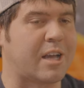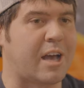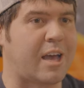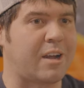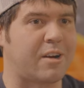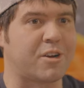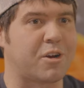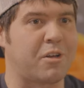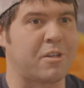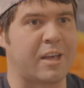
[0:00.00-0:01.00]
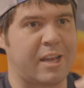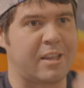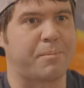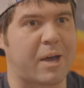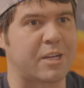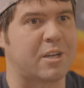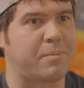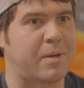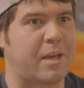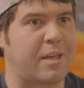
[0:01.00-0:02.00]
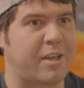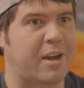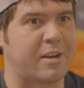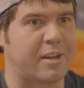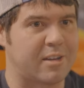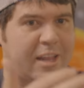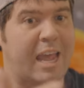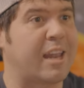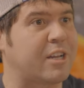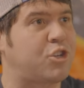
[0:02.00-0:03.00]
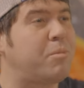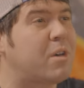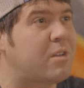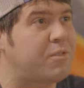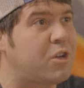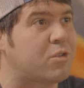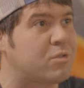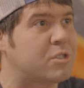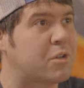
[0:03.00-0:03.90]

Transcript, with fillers: guy or a girl hitting the bike jump there, and it had like two million views.